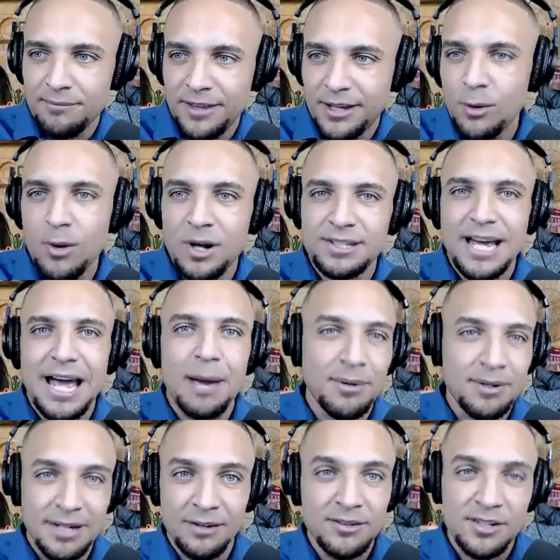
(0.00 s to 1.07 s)
want to happen.
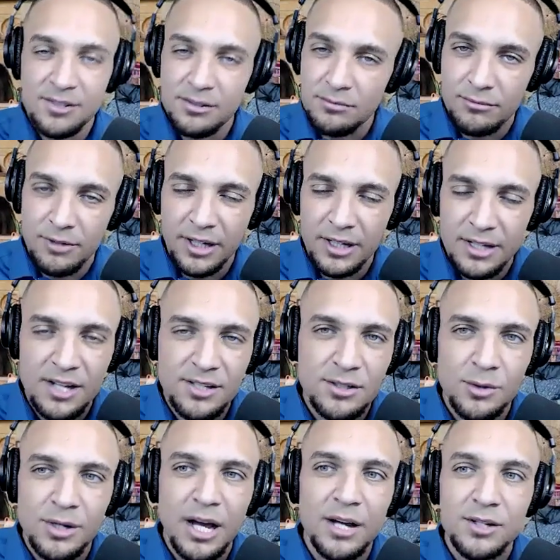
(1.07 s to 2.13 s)
Now it doesn't recognize no,
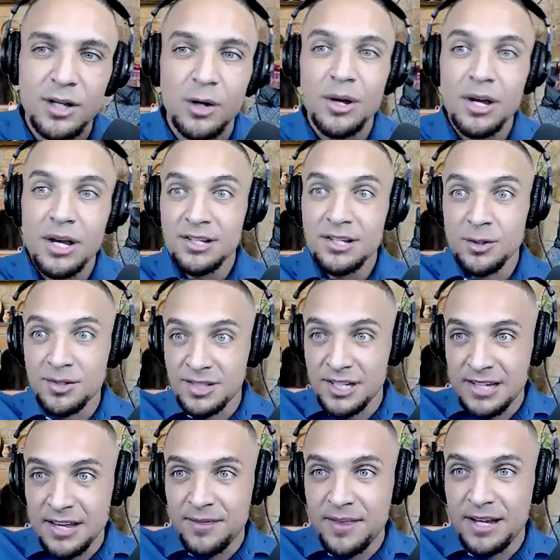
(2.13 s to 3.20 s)
not, and don't. So it sees
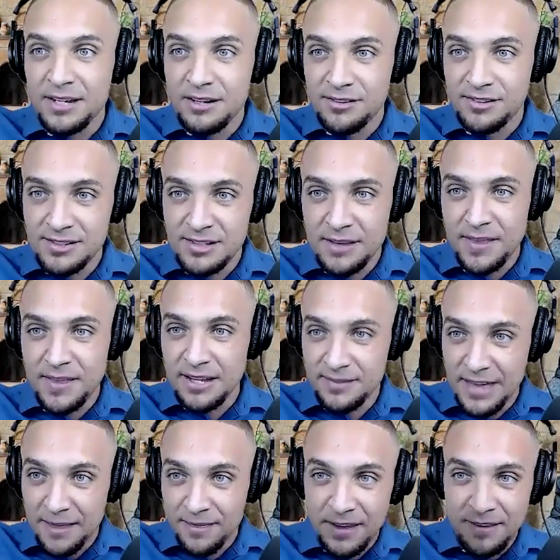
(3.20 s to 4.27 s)
that thing.
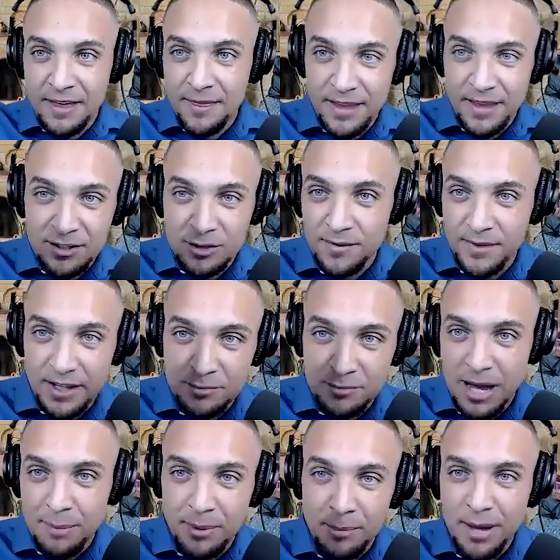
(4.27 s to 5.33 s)
So thing's
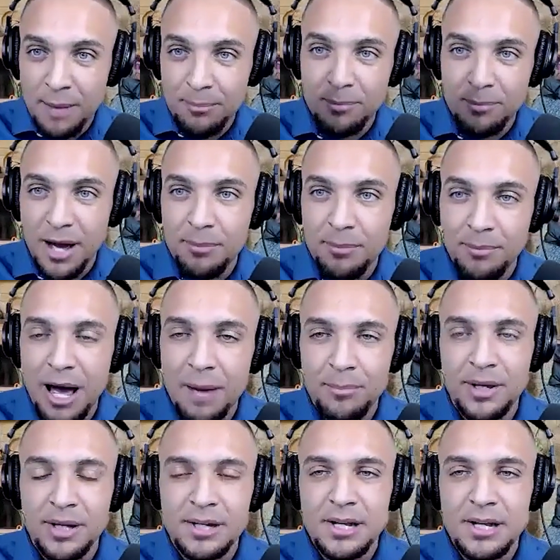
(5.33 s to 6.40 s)
popping.
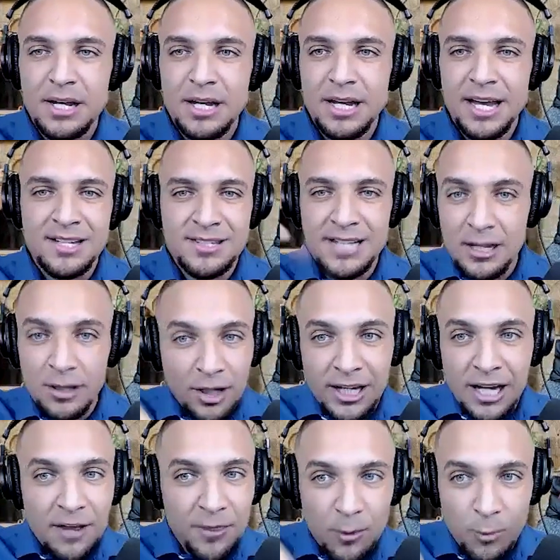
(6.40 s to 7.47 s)
And it's not looking
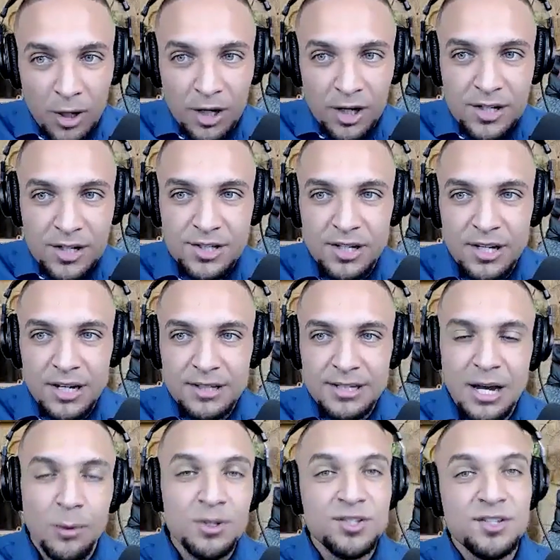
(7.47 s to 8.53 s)
at the words.
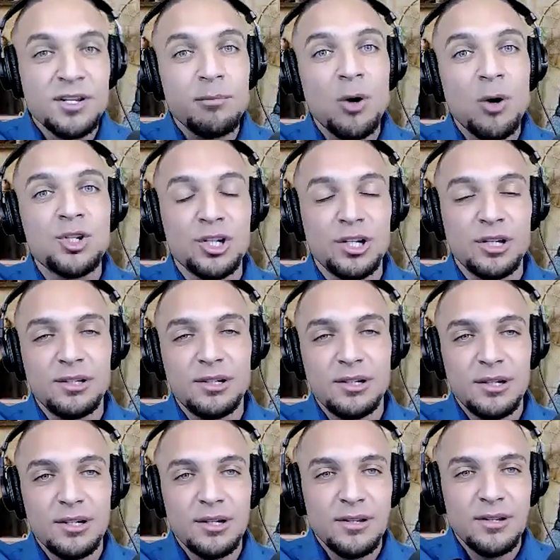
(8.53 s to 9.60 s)
Now what's the emotion?
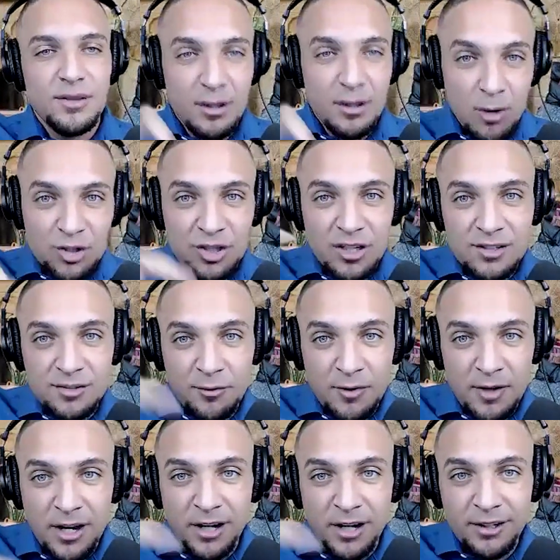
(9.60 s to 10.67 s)
The emotion is fear,